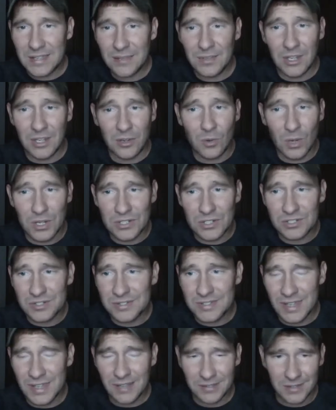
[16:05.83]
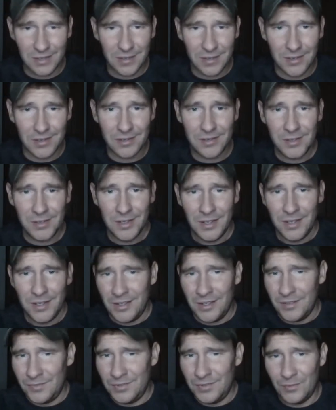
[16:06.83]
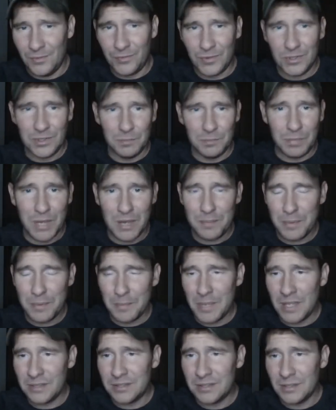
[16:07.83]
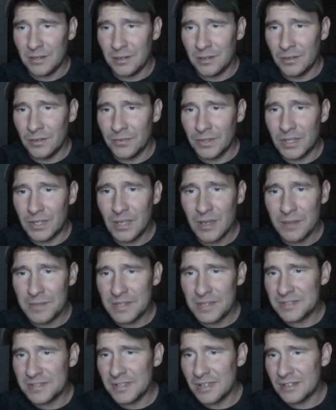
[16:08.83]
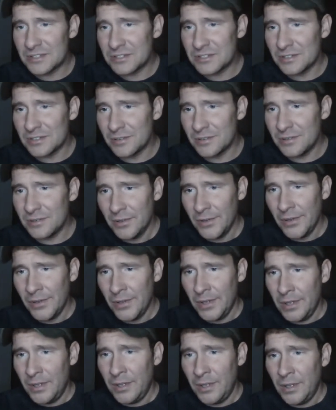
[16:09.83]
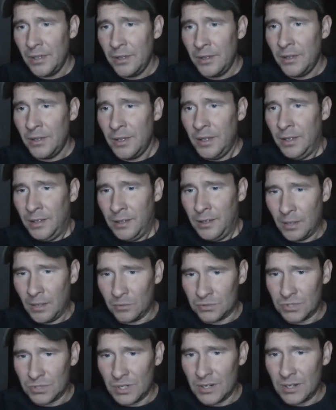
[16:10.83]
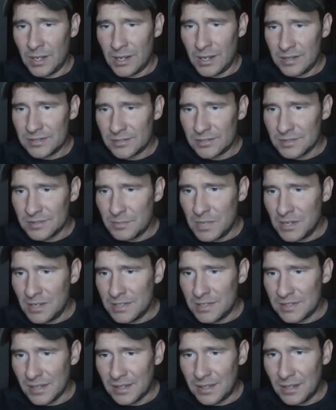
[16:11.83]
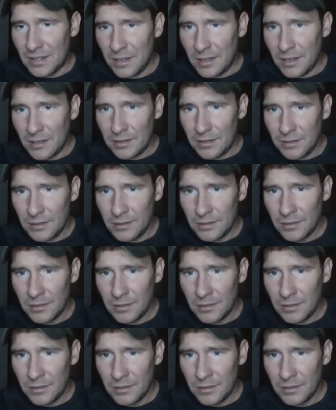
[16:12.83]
any questions out there, feel free to pop them out there on the comment section. I will try to answer as many as I can.